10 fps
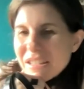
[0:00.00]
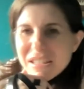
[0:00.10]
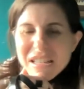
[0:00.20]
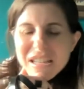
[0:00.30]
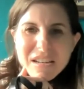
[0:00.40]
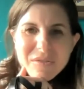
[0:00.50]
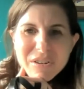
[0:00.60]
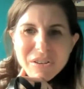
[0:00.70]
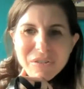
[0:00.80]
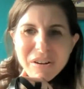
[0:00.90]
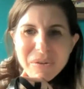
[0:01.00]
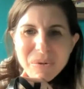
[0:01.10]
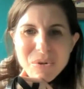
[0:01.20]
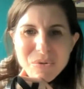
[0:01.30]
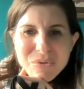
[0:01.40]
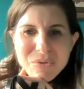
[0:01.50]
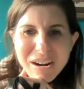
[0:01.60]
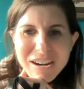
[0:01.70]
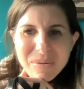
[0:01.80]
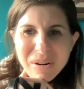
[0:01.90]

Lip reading: scene in Fiddler on the Roof, right?